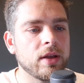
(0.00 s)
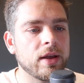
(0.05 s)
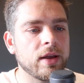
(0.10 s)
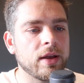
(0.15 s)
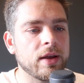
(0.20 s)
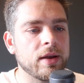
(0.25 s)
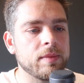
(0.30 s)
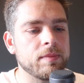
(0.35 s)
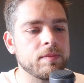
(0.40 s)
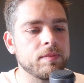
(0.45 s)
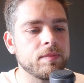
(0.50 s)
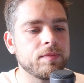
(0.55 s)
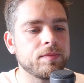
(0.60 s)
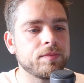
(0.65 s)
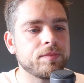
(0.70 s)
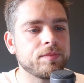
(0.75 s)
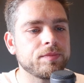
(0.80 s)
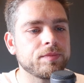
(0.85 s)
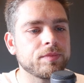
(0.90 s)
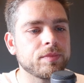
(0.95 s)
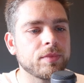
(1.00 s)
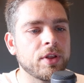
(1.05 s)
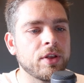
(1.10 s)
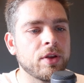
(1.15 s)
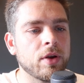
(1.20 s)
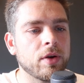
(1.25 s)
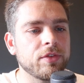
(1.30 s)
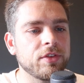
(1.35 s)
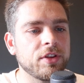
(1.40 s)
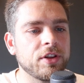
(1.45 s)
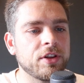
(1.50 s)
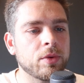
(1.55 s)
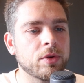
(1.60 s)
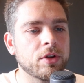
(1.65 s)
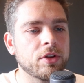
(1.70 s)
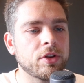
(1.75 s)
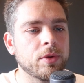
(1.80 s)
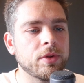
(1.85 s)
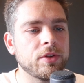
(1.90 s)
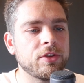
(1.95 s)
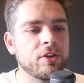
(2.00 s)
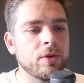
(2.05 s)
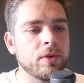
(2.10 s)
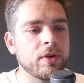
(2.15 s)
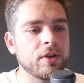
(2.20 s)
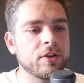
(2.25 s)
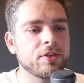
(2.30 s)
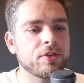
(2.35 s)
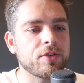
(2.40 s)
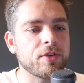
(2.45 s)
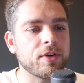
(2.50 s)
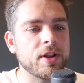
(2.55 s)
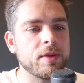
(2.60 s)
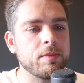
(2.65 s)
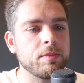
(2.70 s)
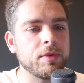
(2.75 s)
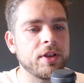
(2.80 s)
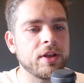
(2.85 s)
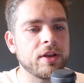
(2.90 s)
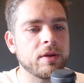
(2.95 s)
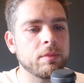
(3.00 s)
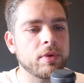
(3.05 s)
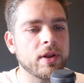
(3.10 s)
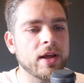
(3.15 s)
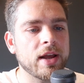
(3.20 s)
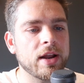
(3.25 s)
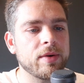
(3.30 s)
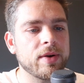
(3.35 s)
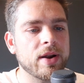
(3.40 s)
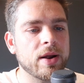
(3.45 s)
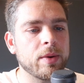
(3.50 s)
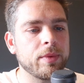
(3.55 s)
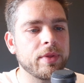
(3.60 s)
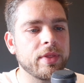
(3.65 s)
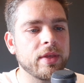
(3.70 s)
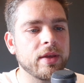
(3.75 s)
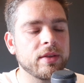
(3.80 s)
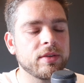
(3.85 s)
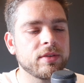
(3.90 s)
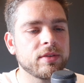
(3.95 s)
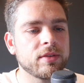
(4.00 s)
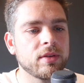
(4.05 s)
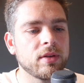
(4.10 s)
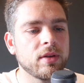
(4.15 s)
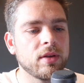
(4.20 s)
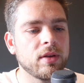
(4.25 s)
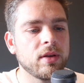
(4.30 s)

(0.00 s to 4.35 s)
Um, you obviously don't want to do it too extreme, but you can play around with this.